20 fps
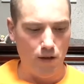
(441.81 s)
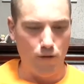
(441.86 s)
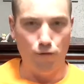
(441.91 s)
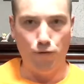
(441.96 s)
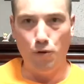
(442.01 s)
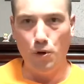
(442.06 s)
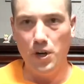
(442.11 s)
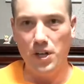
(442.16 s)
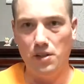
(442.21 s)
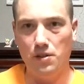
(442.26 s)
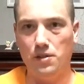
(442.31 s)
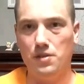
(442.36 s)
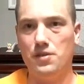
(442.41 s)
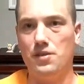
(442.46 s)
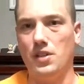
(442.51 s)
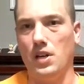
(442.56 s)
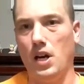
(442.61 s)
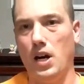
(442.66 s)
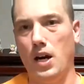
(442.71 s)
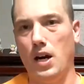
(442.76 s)

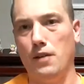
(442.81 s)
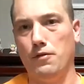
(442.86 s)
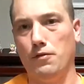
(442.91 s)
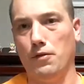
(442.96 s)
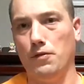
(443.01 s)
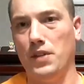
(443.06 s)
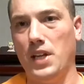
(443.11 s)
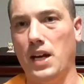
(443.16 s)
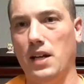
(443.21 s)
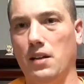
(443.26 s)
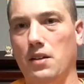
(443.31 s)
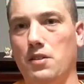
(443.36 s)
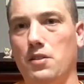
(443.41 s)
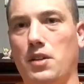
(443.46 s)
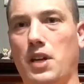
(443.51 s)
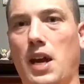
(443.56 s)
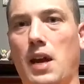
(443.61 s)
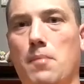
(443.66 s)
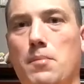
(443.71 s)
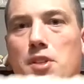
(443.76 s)
voiders off of that other
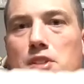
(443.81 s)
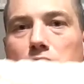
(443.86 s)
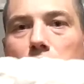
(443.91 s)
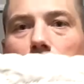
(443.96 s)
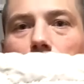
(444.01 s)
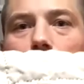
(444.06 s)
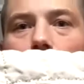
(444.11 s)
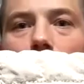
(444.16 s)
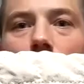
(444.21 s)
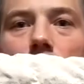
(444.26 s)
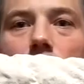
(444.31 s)
Gambeson